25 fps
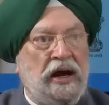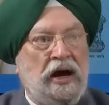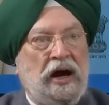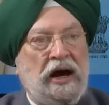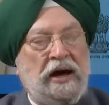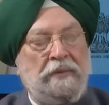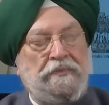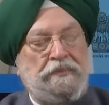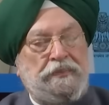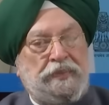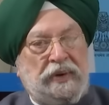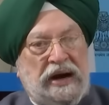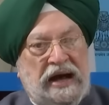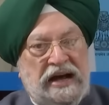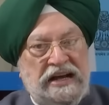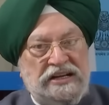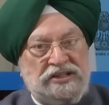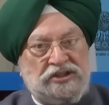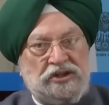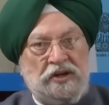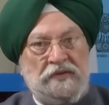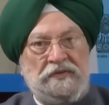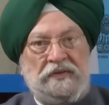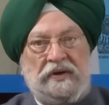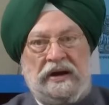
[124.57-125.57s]
A
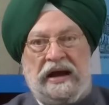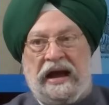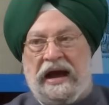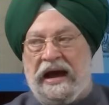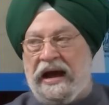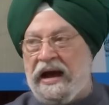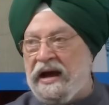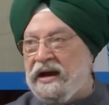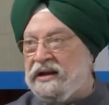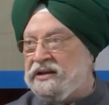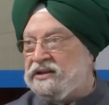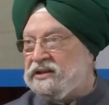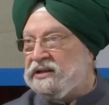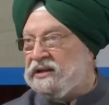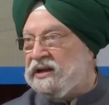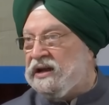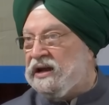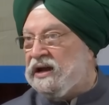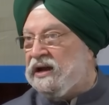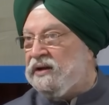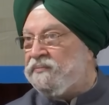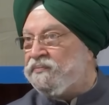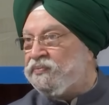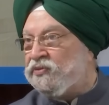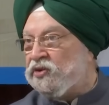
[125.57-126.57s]
price of ga
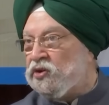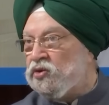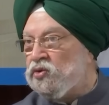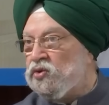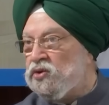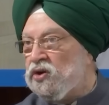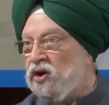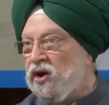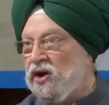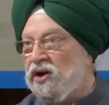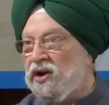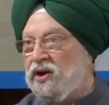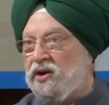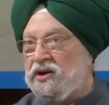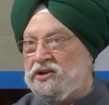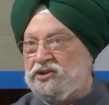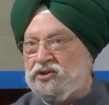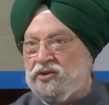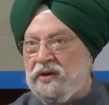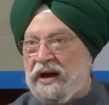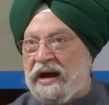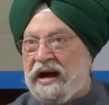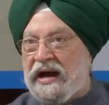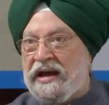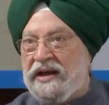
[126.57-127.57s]
uh, crude oil
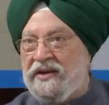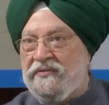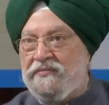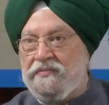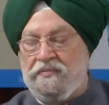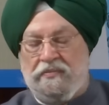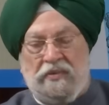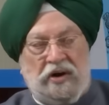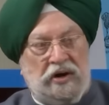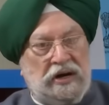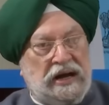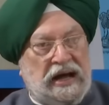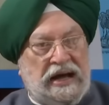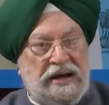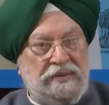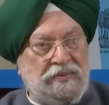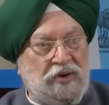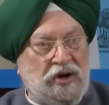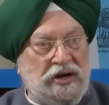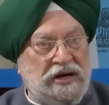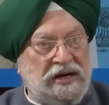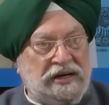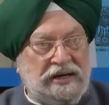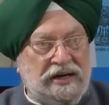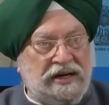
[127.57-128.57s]
also, I have mo I
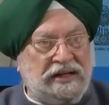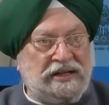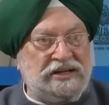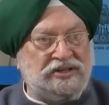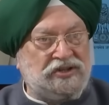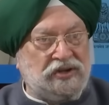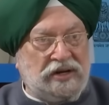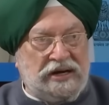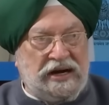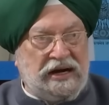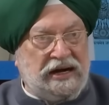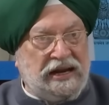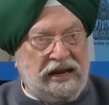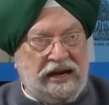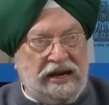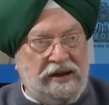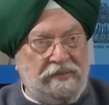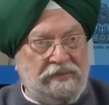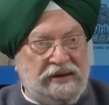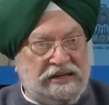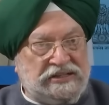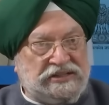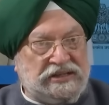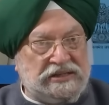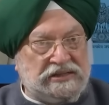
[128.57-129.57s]
monitor this on a daily
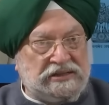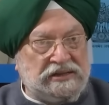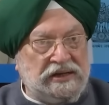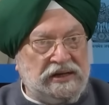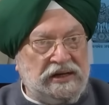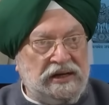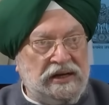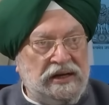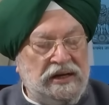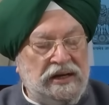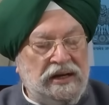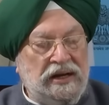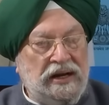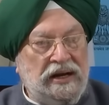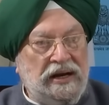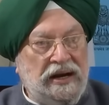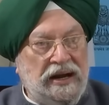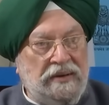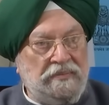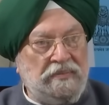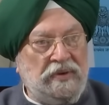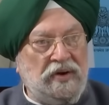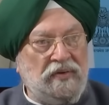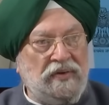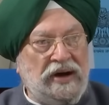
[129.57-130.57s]
basis.
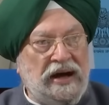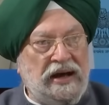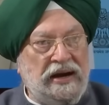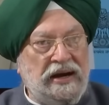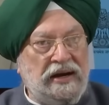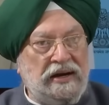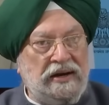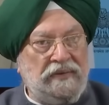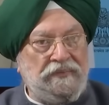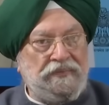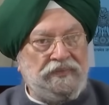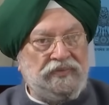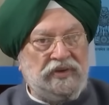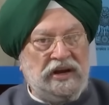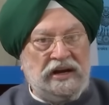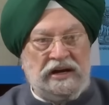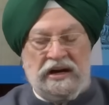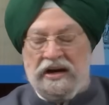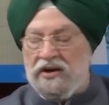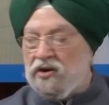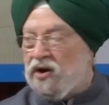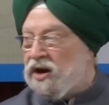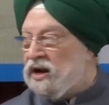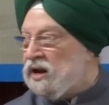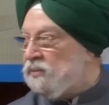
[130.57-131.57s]
Number one, it
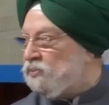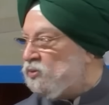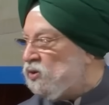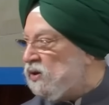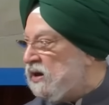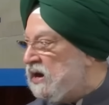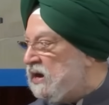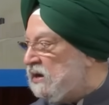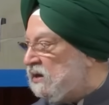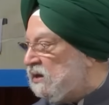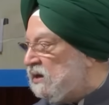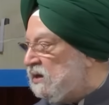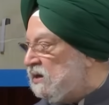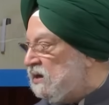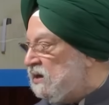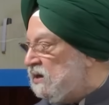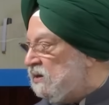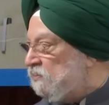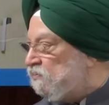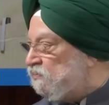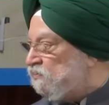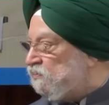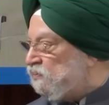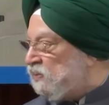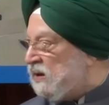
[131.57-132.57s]
had gone up to
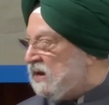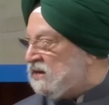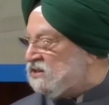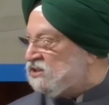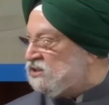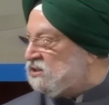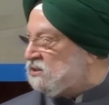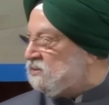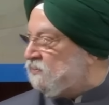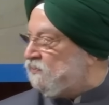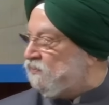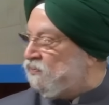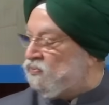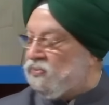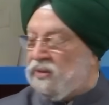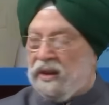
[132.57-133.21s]
eighty plus.